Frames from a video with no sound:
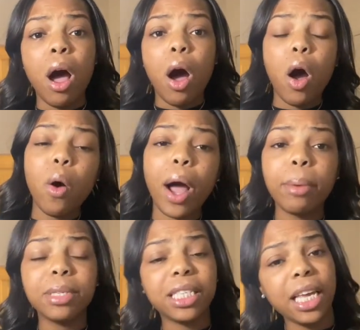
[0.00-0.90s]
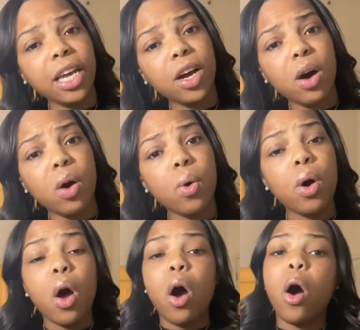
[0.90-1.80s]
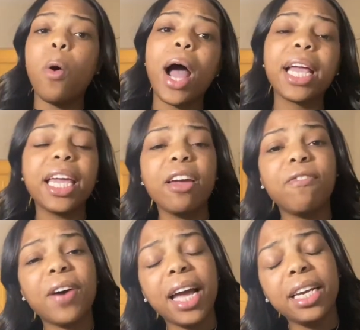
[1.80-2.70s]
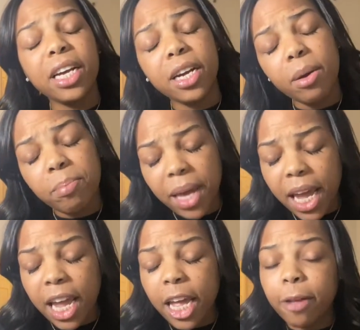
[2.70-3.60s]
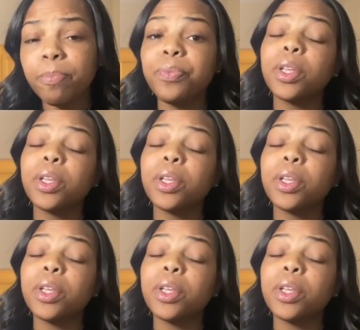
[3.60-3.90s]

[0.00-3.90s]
Oh, I'm single. Oh, I can't find a good man.